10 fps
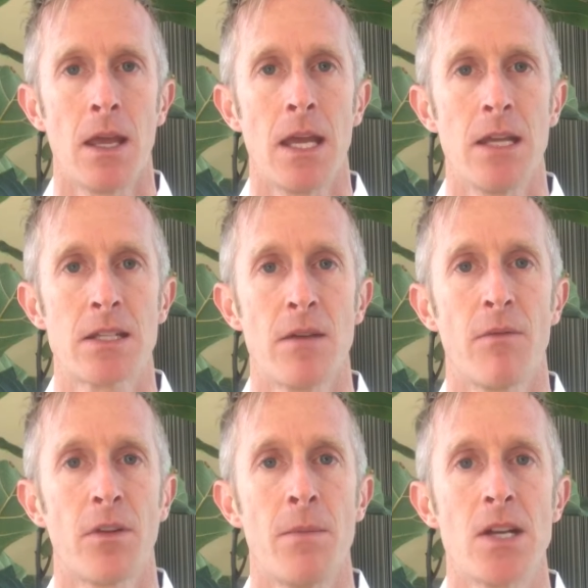It's
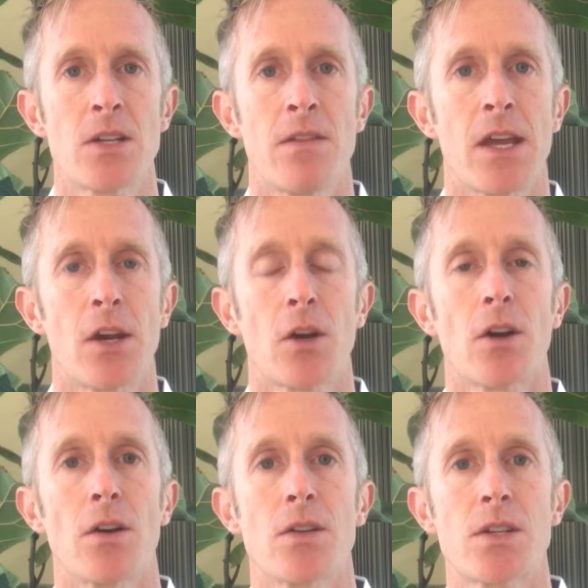inflammation that
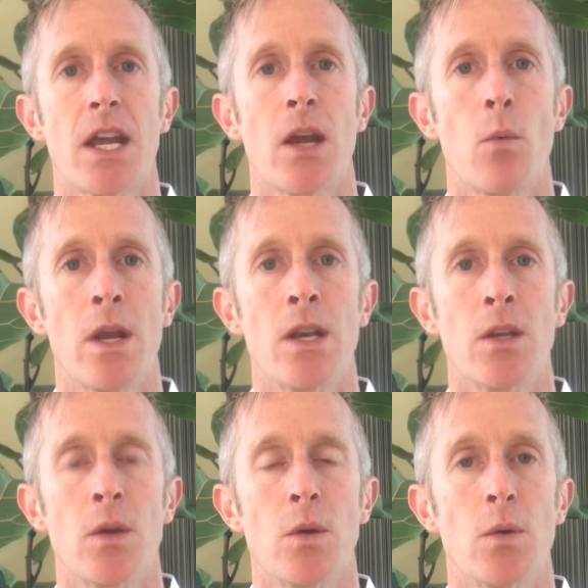occurs, say, when
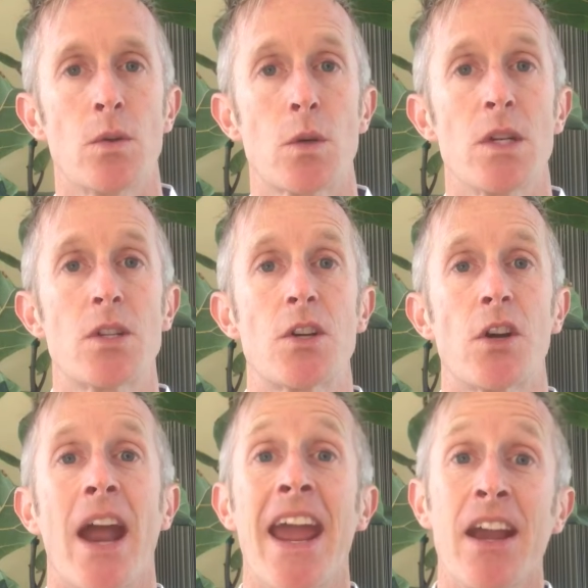you twist
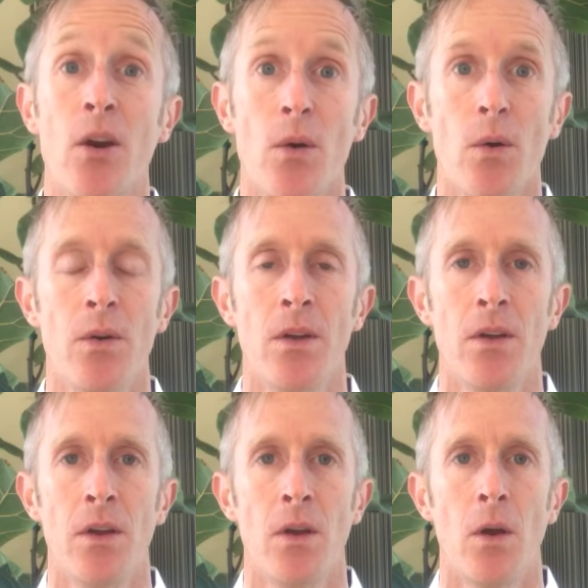your ankle
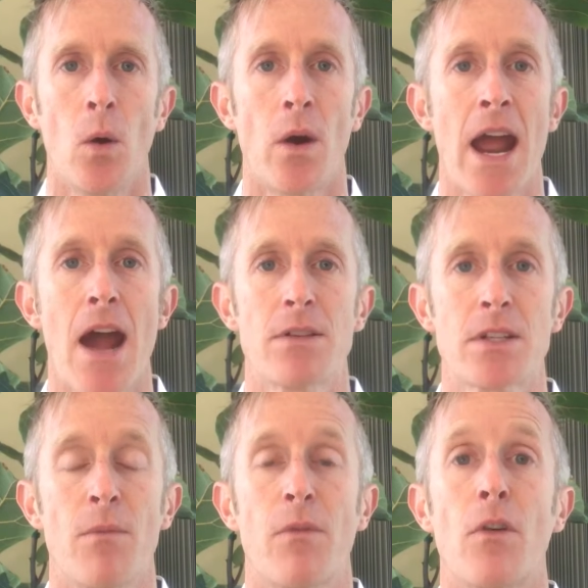or have
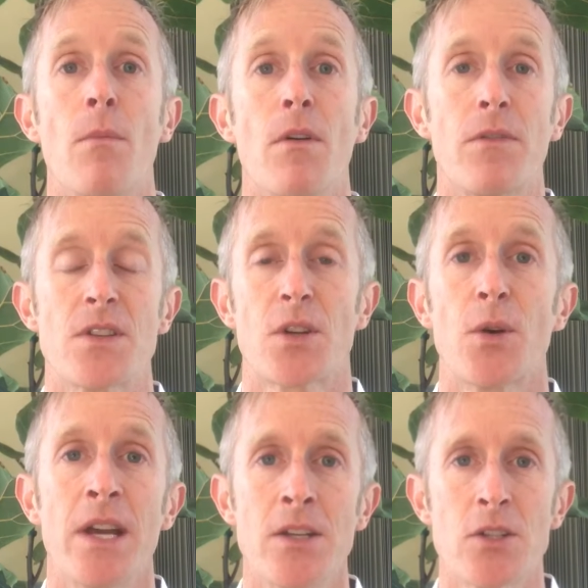some form of
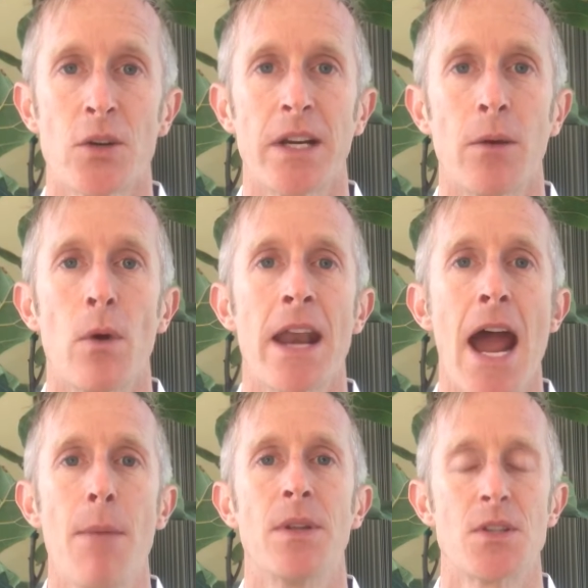physical injury. What
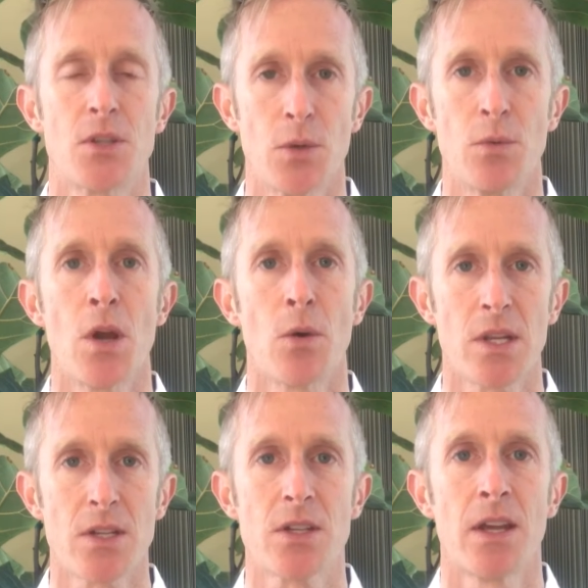happens? You
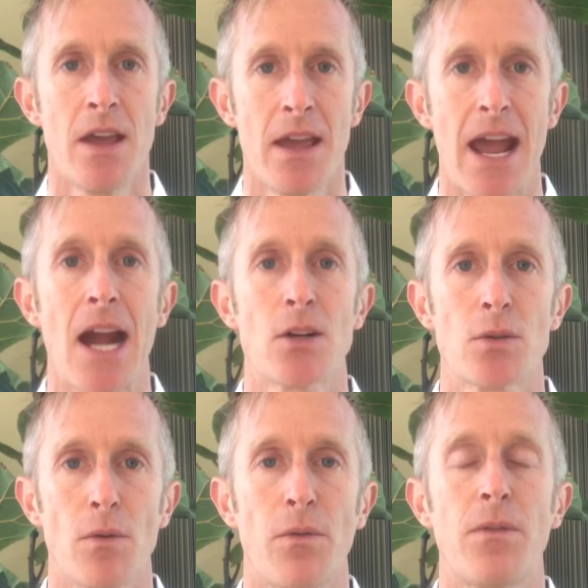notice
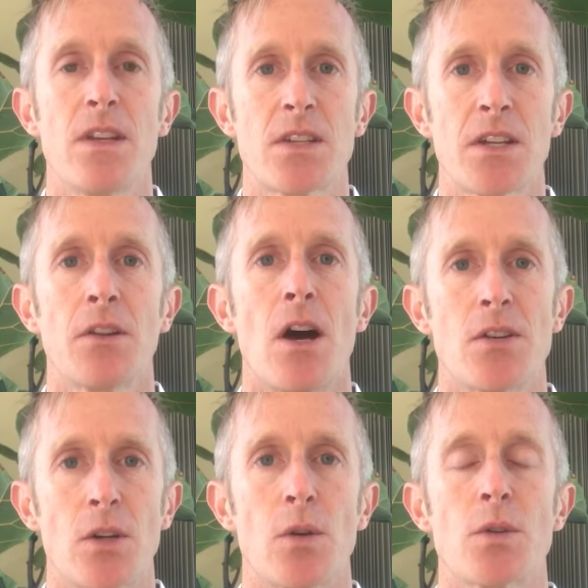actual
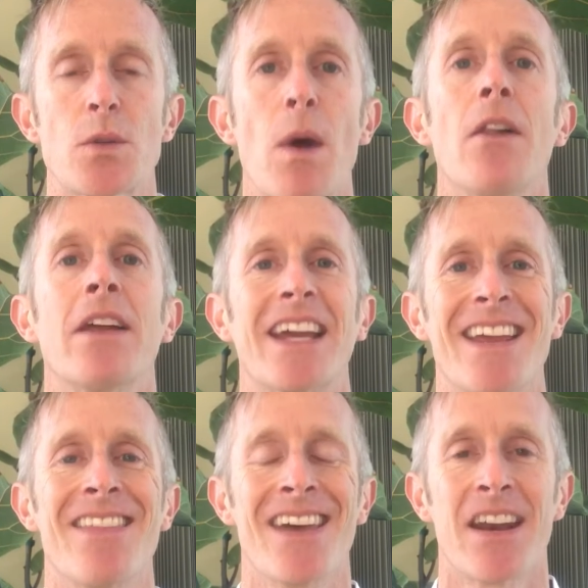physiological swelling
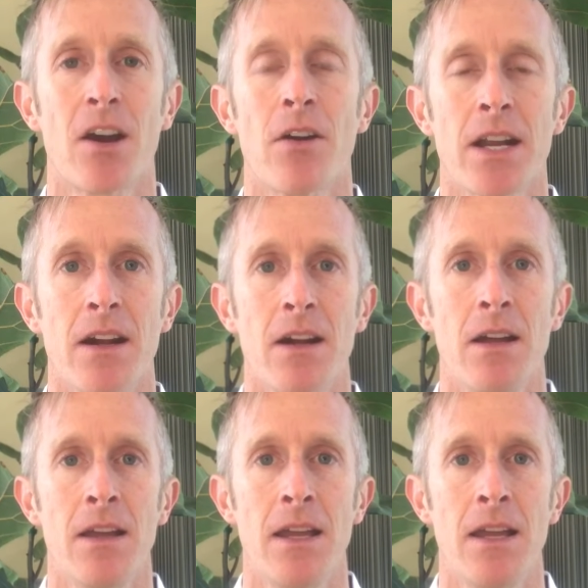in that area.